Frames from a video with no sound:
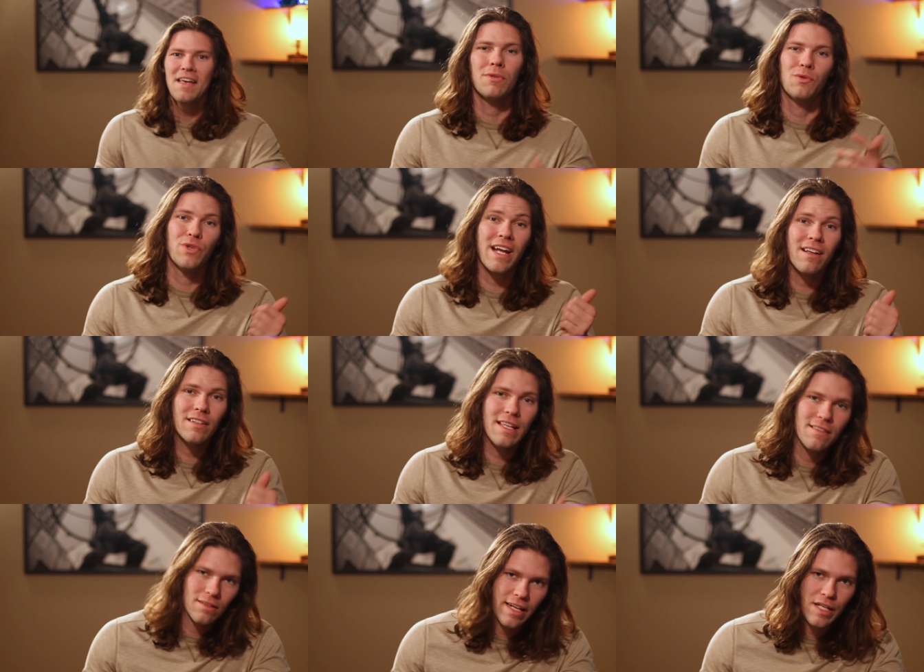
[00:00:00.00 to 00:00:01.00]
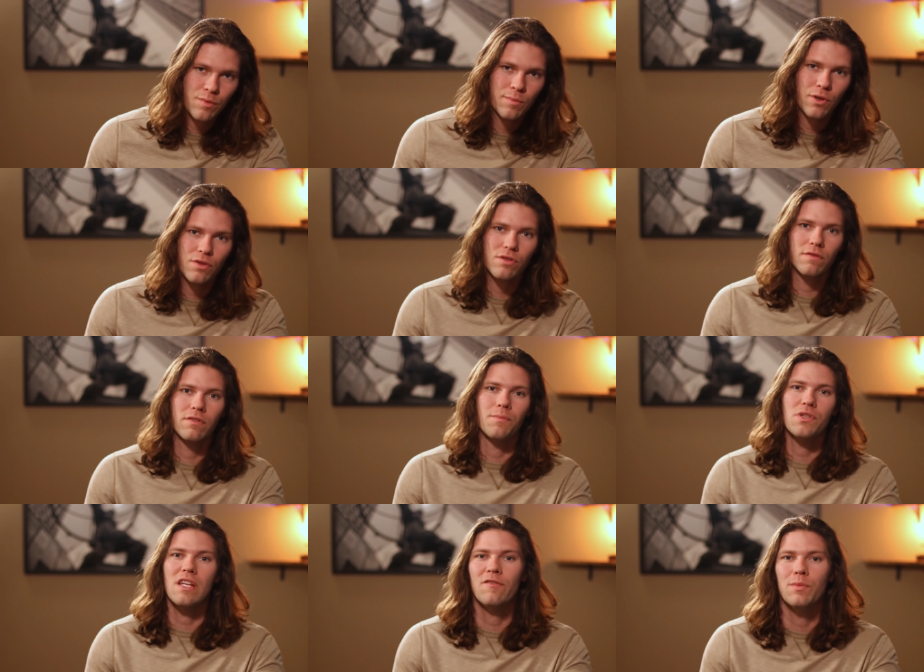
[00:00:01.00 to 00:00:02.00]
But in reality, the latest proposal
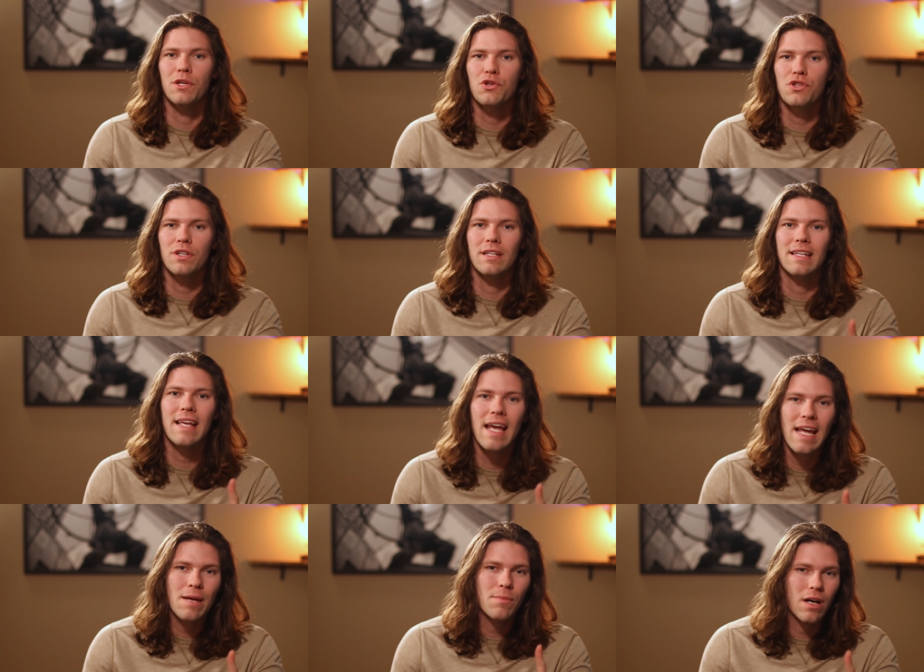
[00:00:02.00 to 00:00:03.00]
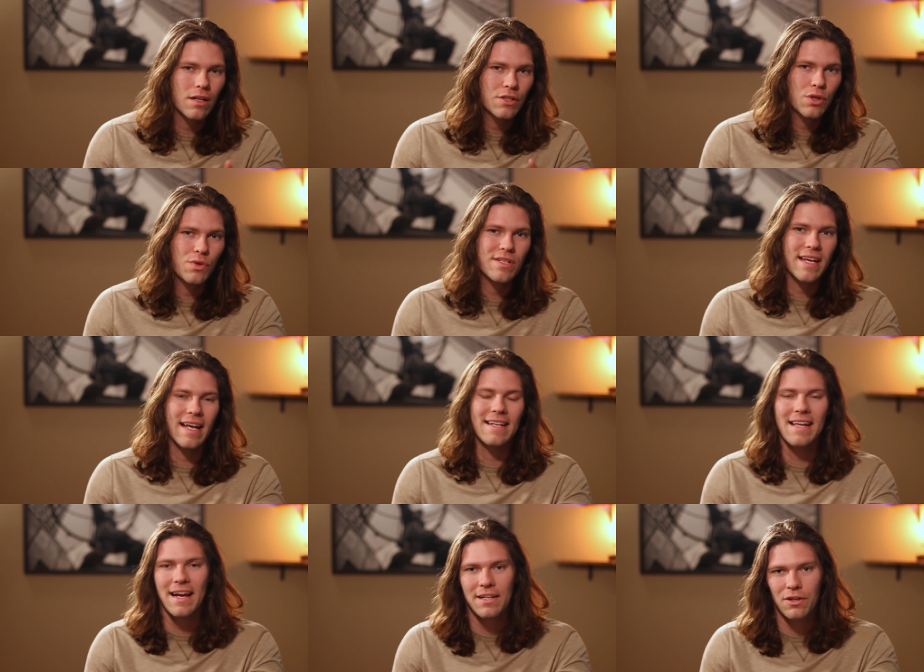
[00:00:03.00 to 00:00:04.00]
from Stephen Mnuchin came on Tuesday at
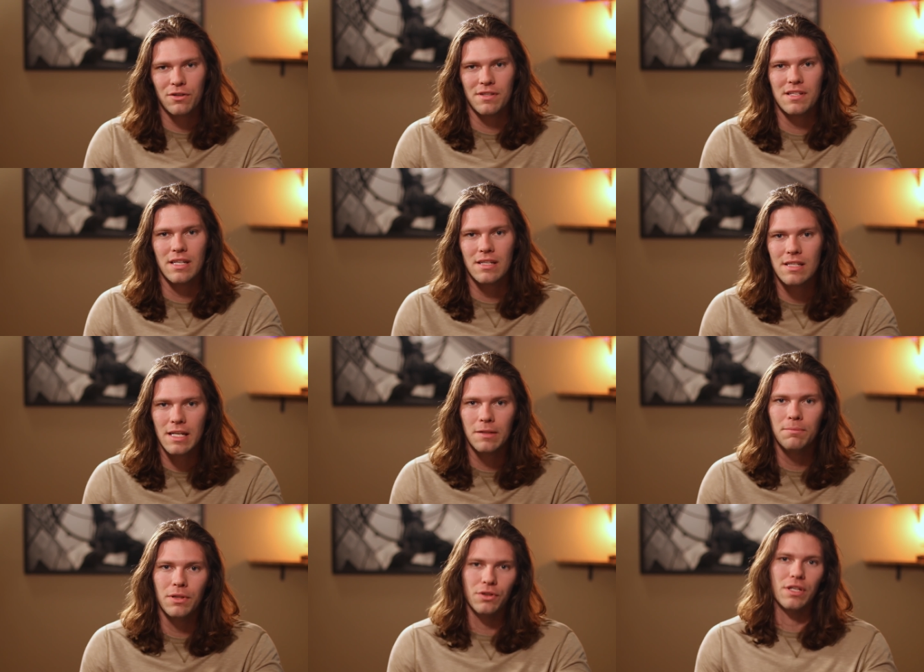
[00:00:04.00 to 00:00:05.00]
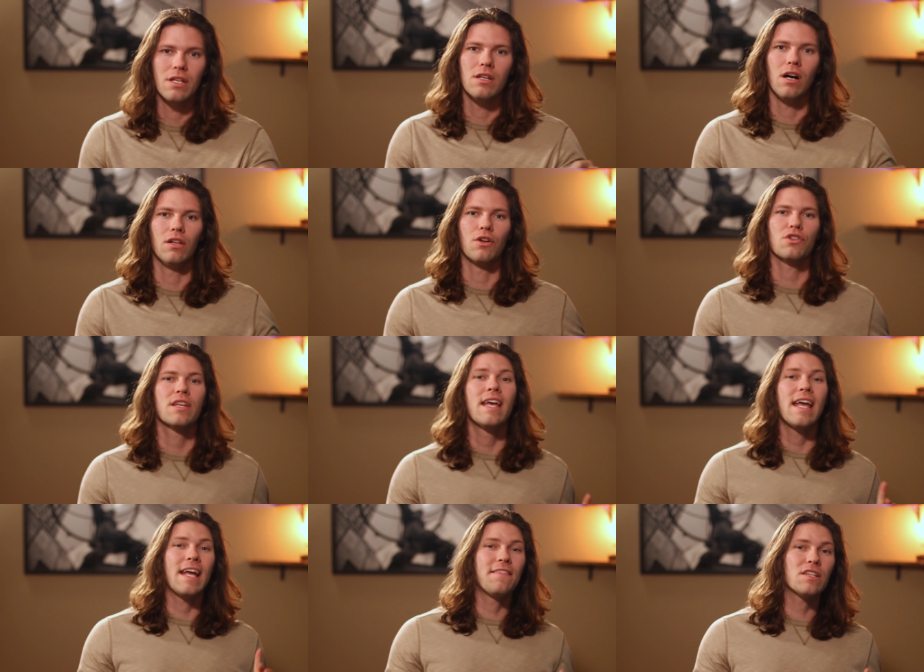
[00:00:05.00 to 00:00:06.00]
$916 billion.
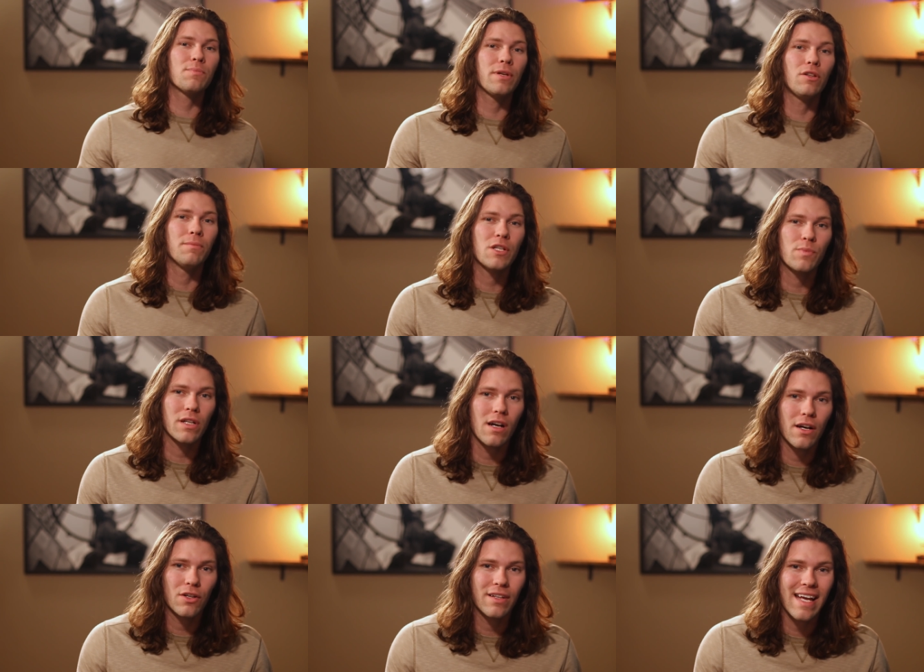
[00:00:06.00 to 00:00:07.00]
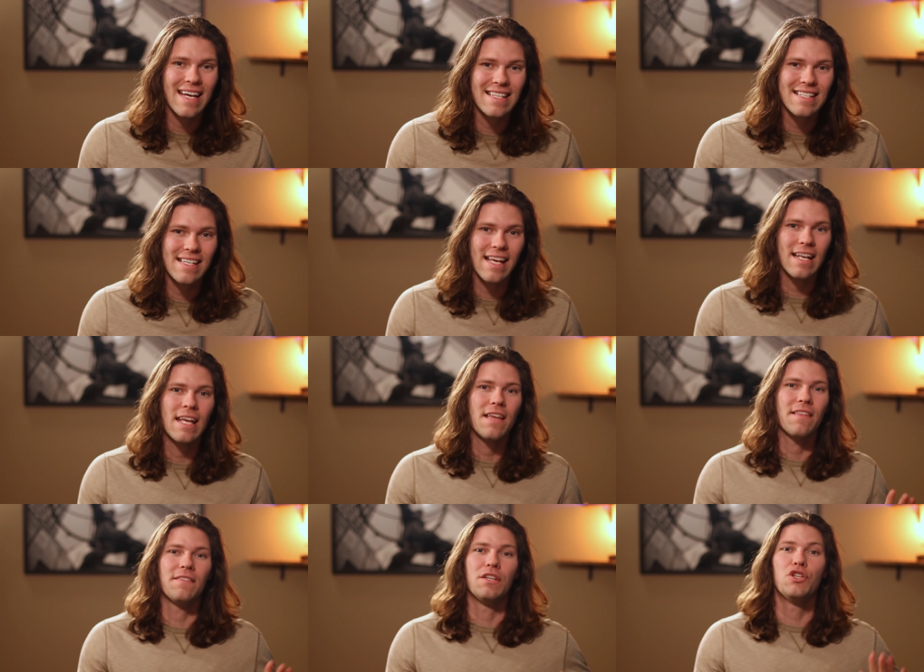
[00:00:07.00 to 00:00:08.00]
In this bill, Mitch McConnell has said
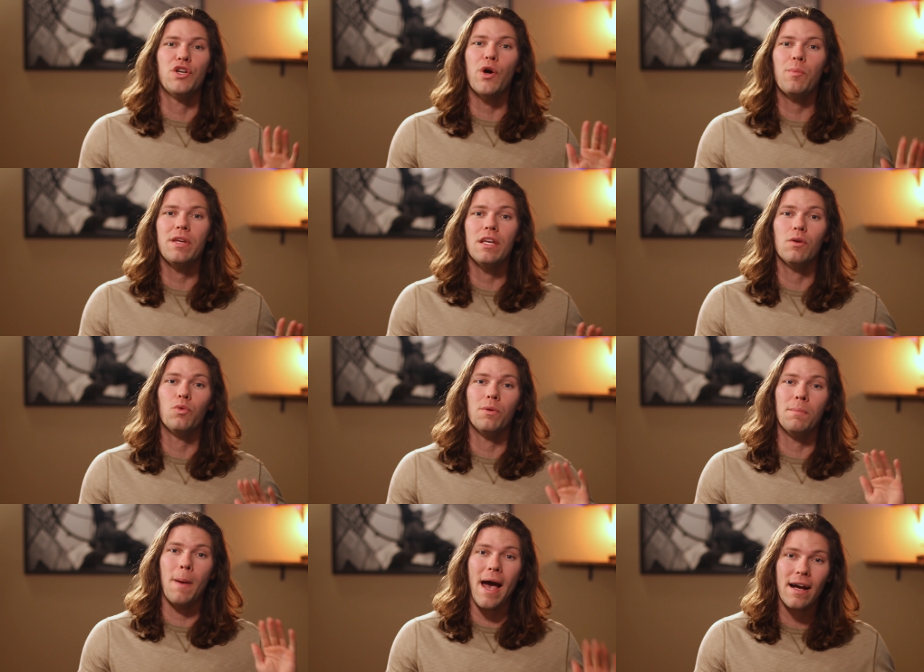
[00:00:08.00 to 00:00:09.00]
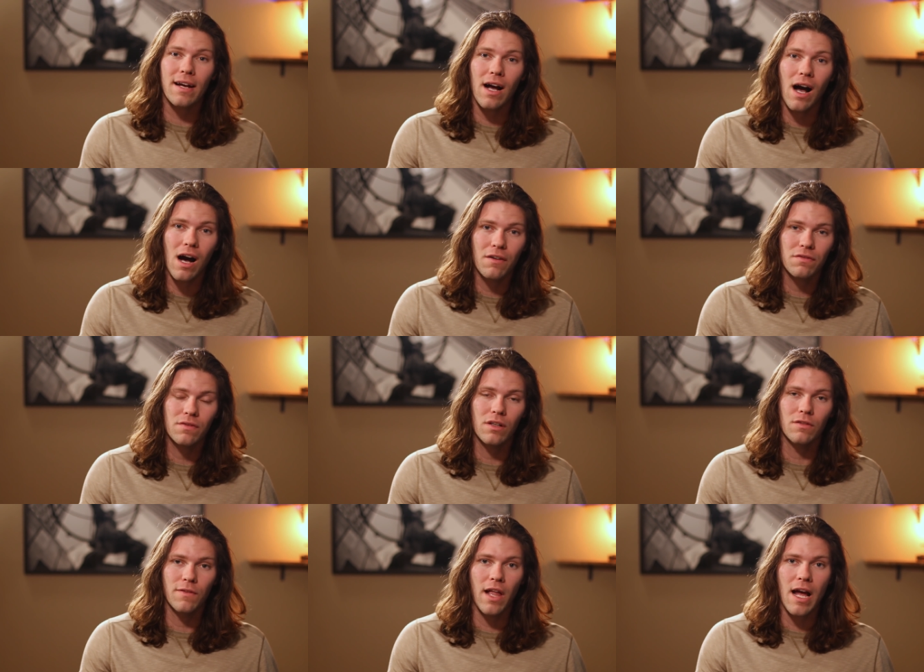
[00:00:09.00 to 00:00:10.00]
that the GOP would back off
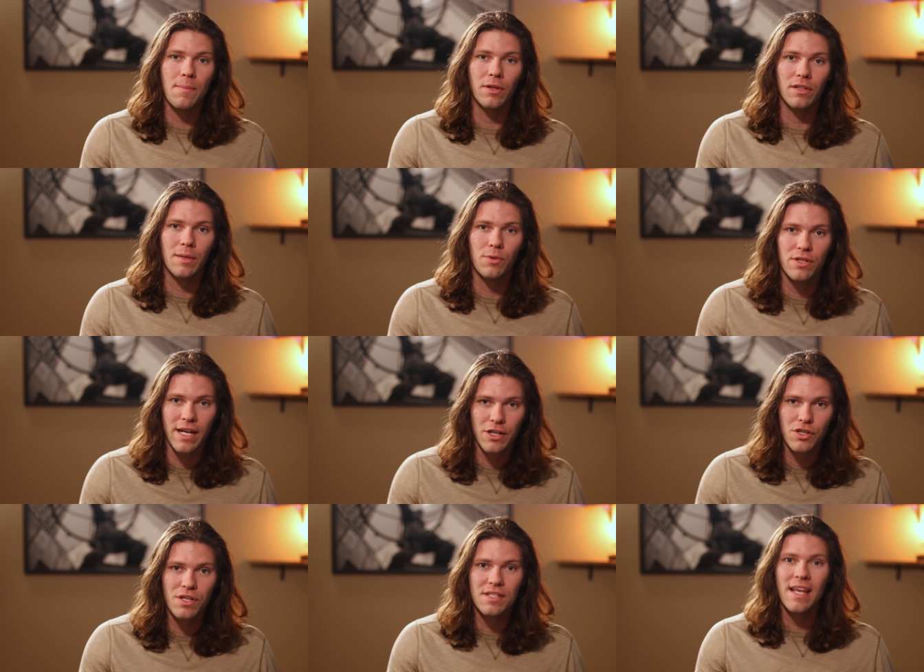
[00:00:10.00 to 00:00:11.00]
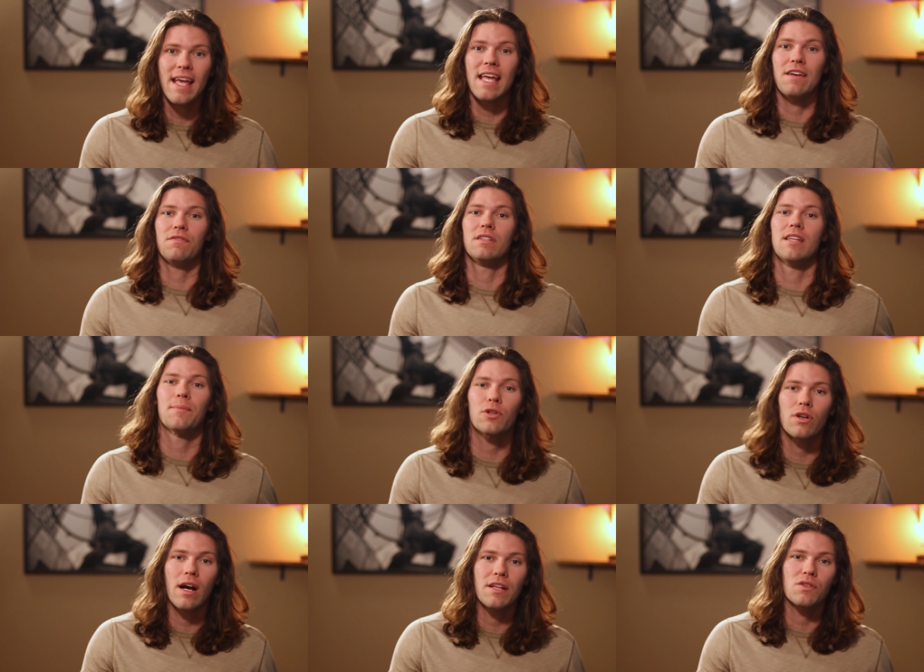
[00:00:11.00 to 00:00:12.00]
of liability protections if the
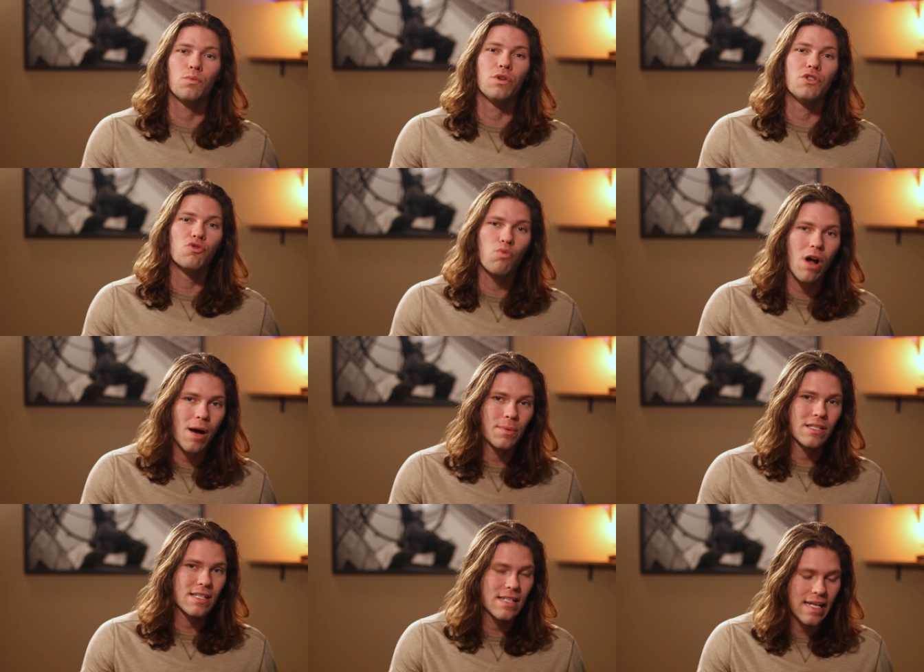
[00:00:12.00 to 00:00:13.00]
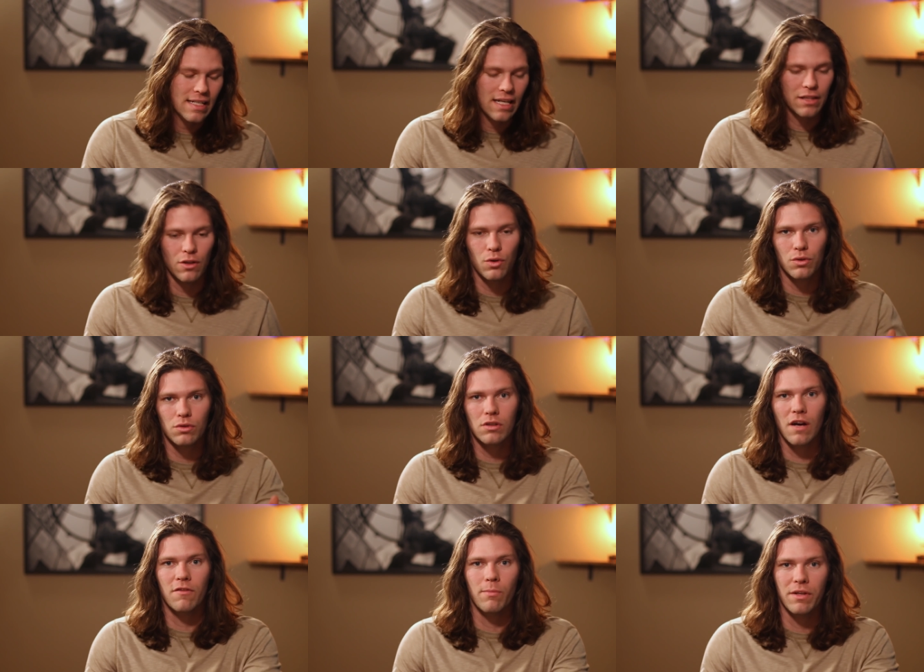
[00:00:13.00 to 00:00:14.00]
Democrats would drop state and local
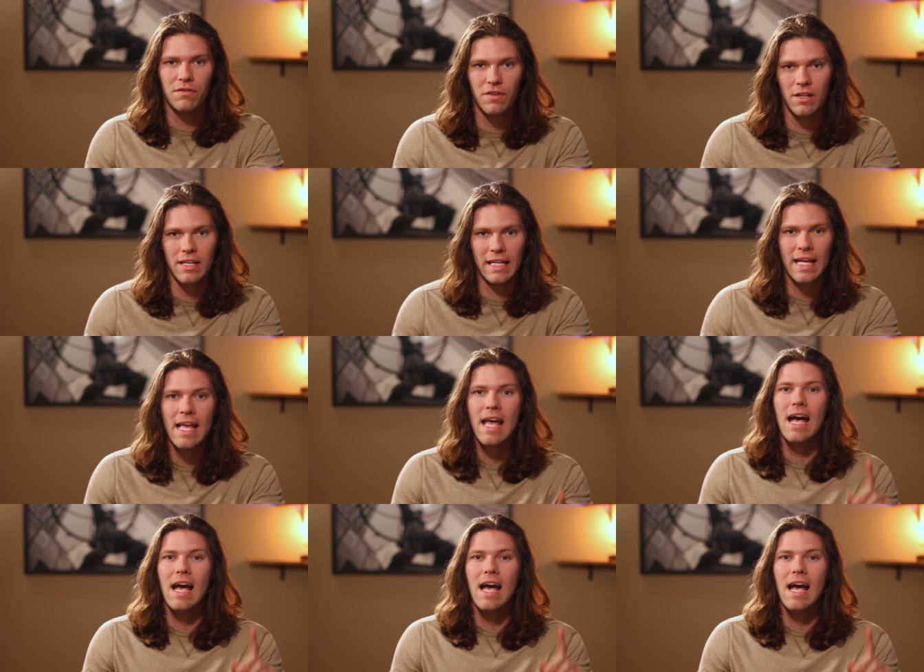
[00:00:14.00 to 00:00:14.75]
government funding.